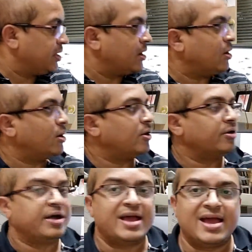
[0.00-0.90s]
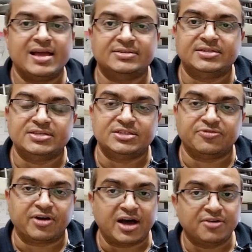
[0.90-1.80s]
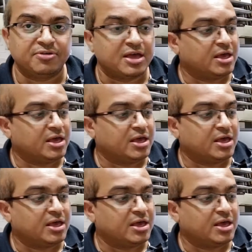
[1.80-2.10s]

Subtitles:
or HTC Vive,